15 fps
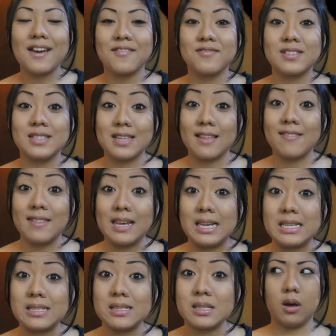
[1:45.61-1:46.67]
have said
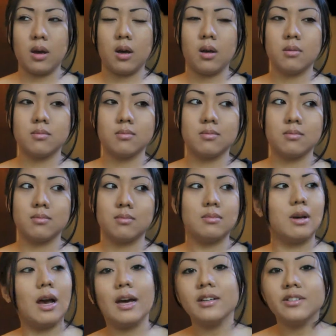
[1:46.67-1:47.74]
this.
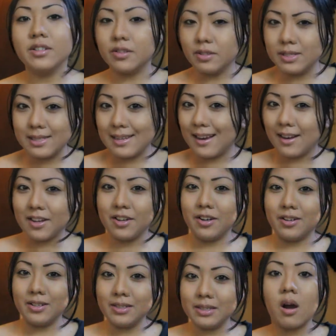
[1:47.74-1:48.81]
I don't know, is it any
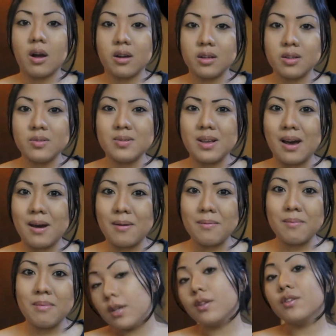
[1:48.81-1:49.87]
good? Are you
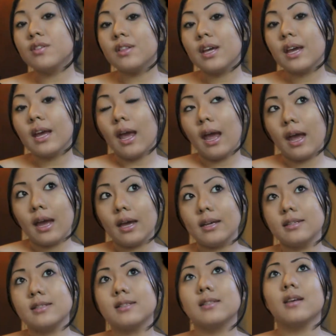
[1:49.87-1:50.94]
dumb? Another thing
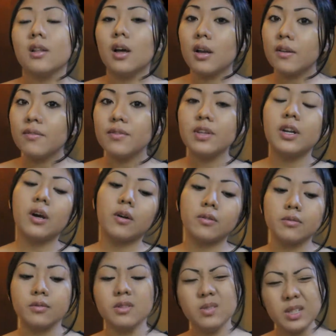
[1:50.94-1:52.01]
is, a lot of, you
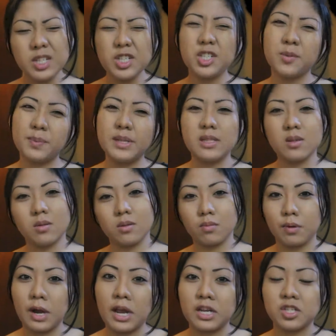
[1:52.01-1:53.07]
know, you eat your pizza with
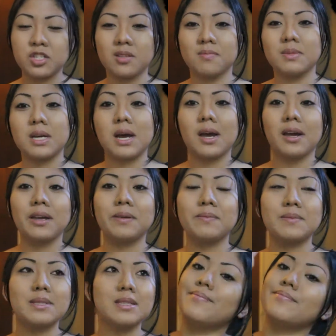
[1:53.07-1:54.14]
ranch
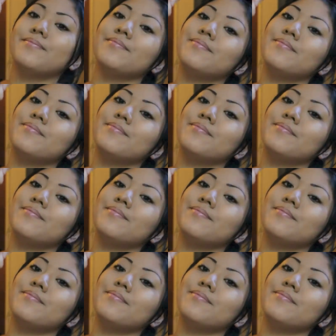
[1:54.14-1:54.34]
sometimes.